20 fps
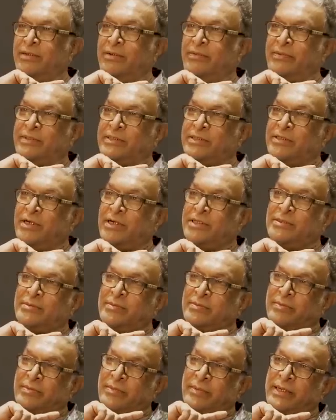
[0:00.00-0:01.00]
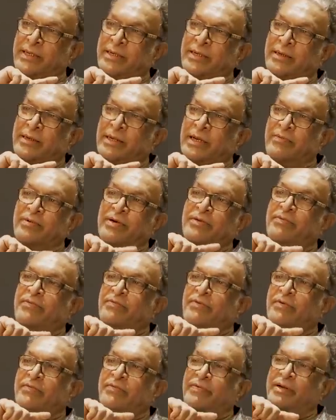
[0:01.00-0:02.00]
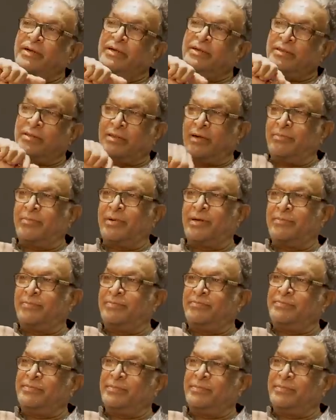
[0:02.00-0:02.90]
which starts by 11:55 in Pampara.